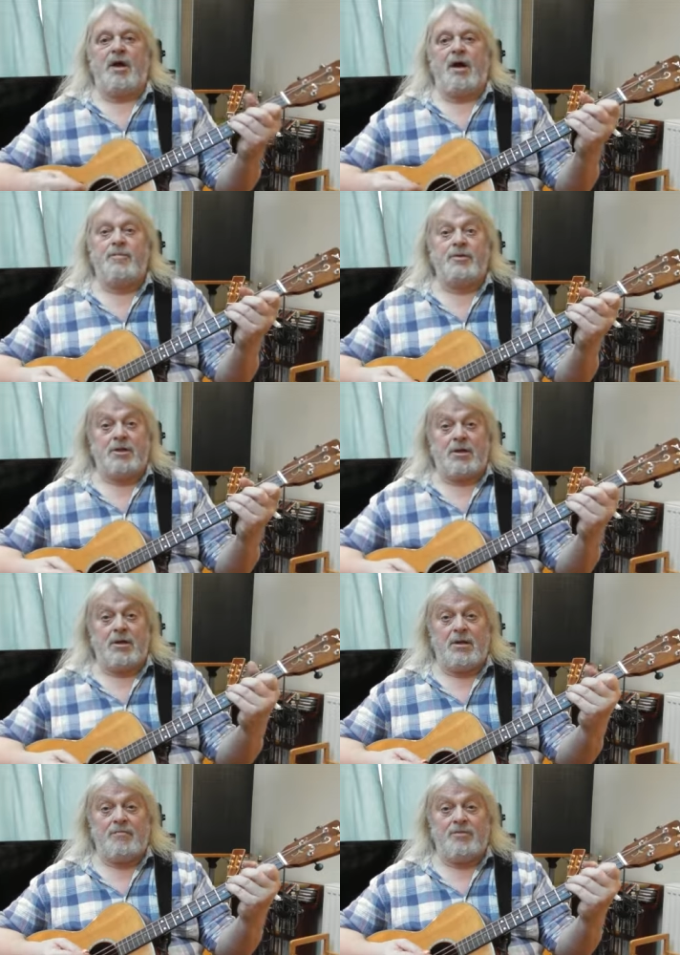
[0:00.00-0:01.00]
which I
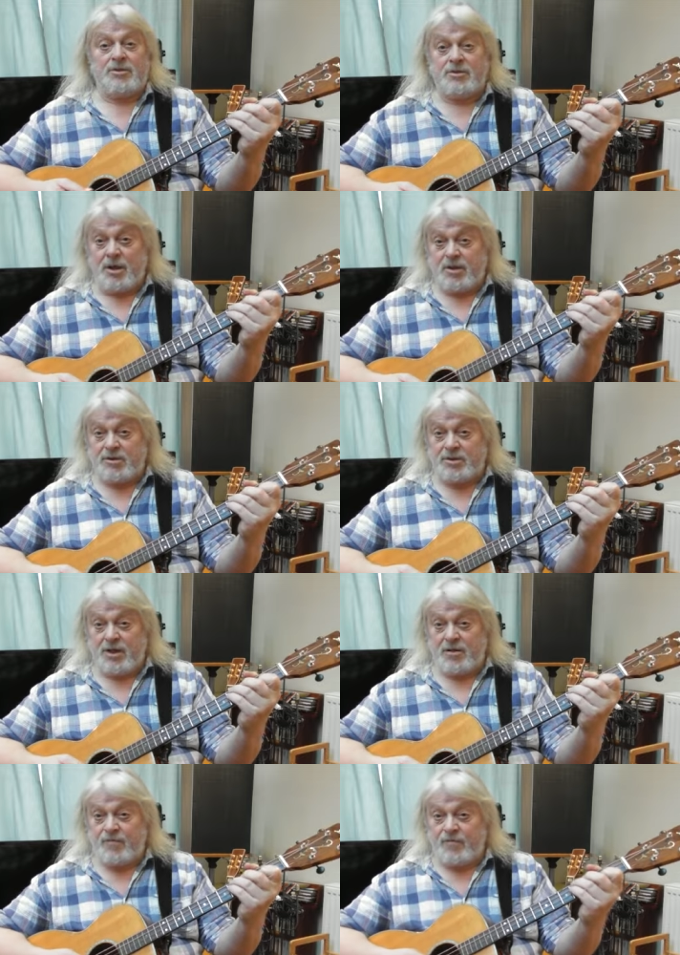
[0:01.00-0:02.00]
particularly love, which is
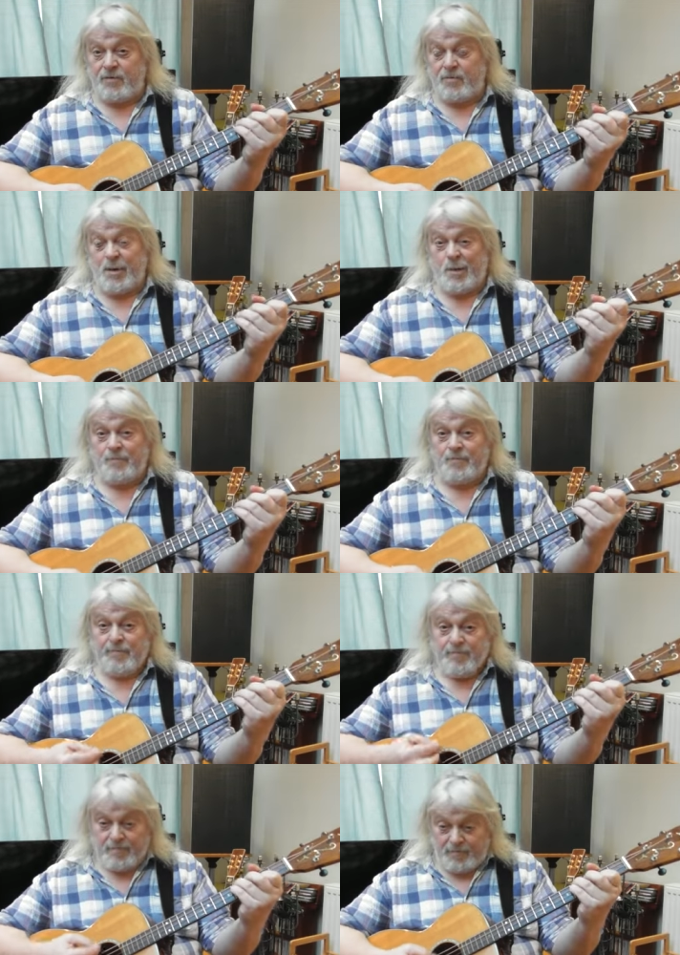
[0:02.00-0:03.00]
Youngstown
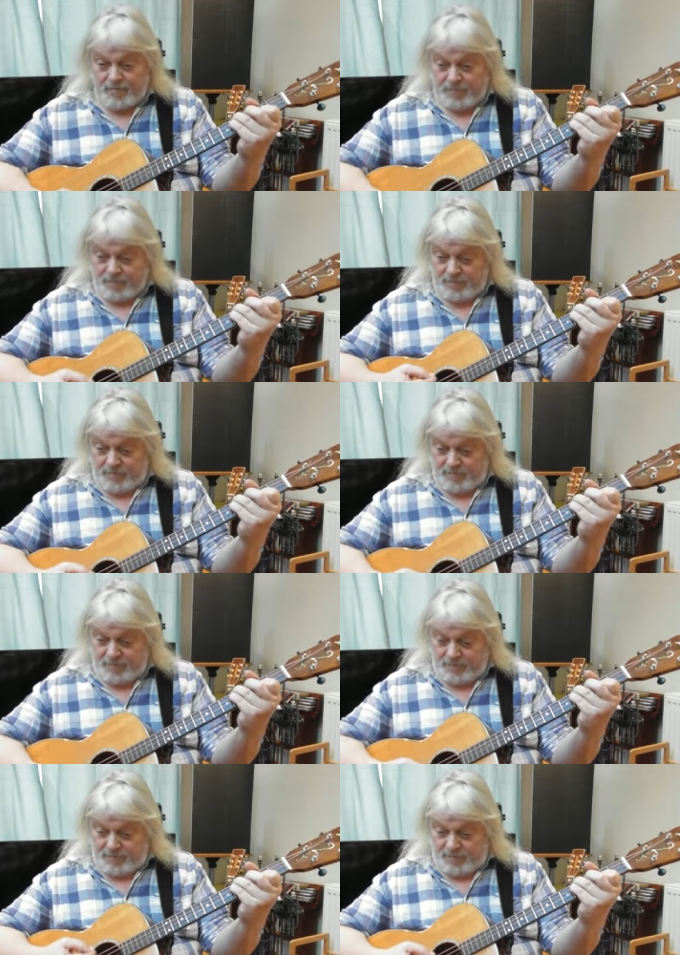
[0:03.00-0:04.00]
from
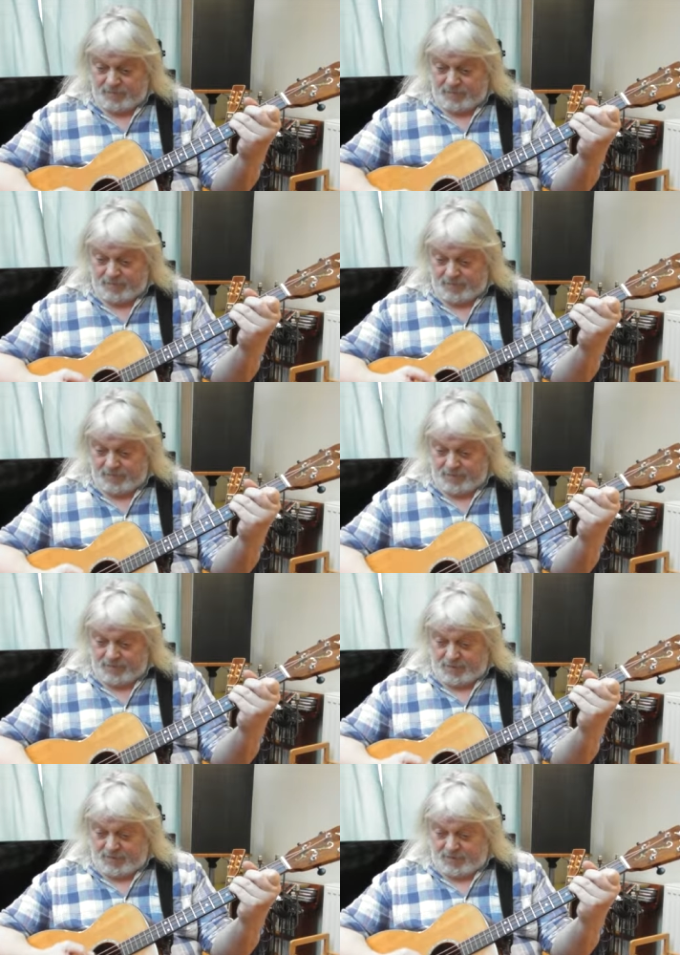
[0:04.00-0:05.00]

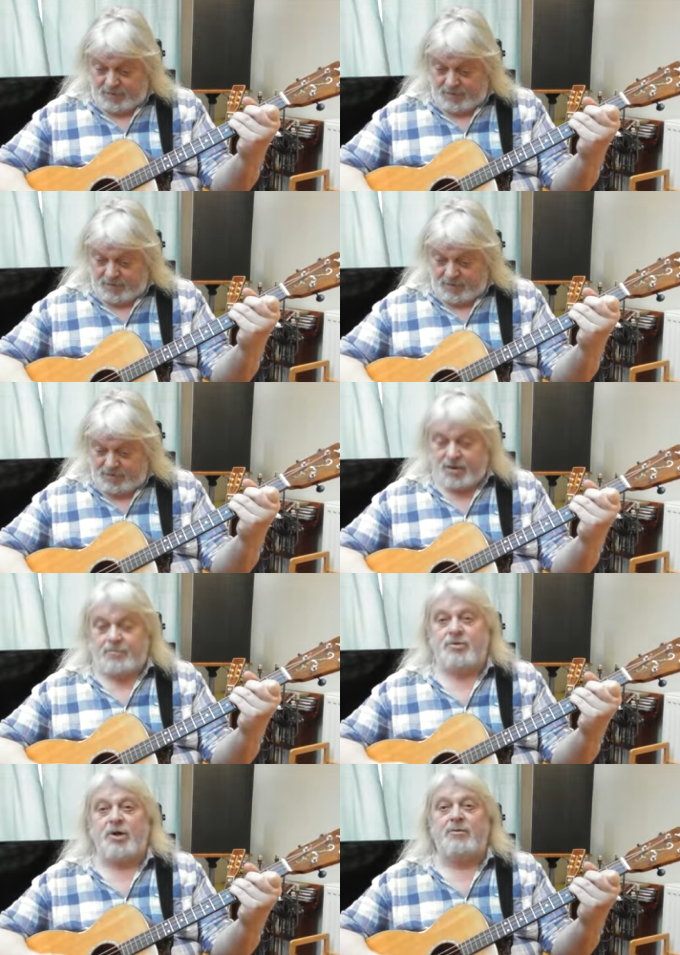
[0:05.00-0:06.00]

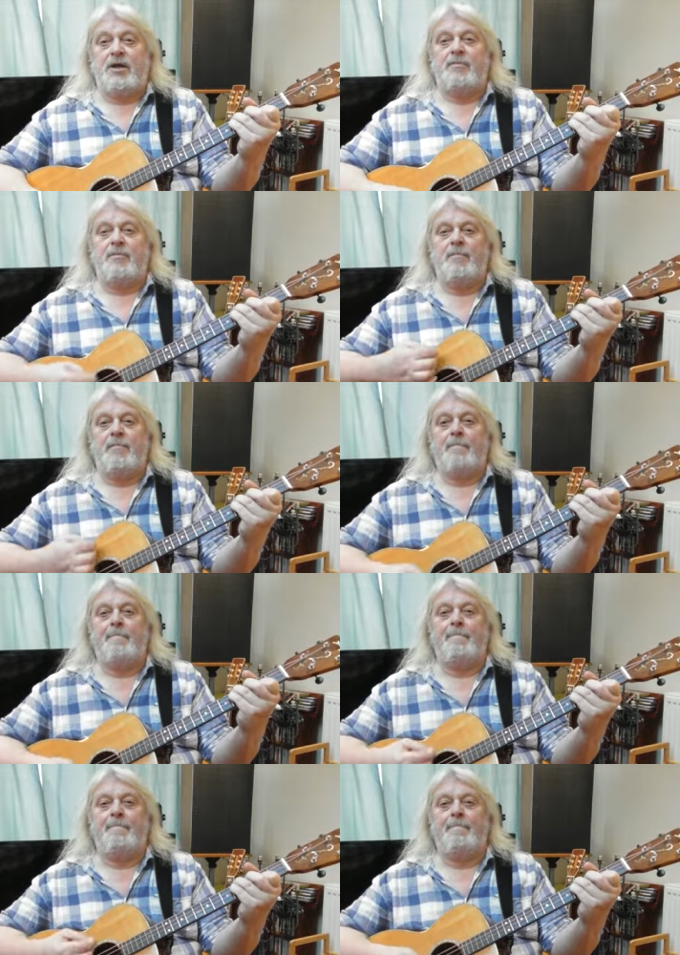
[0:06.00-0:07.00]
the Tom Joad
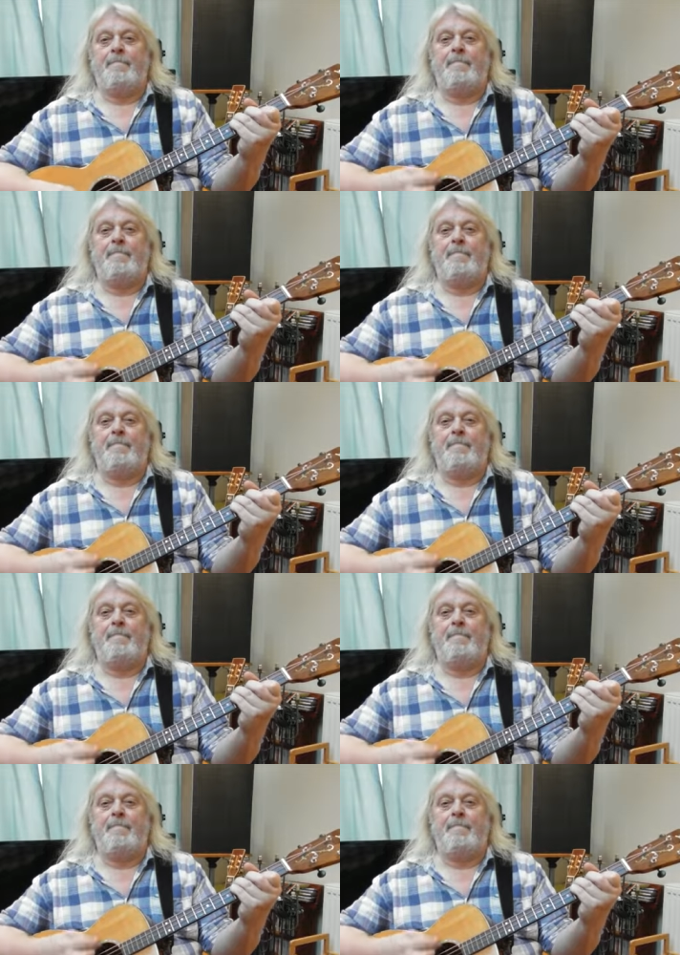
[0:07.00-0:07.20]
album.